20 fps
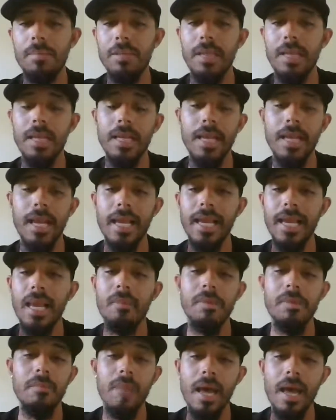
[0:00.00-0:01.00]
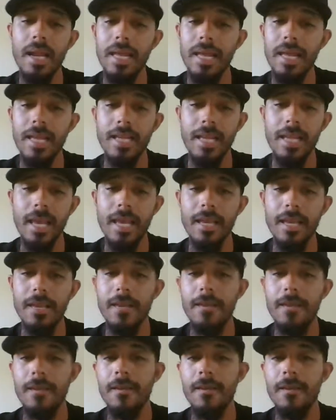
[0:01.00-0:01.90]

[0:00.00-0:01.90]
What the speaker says: but then again, I can't be mad at 8-8.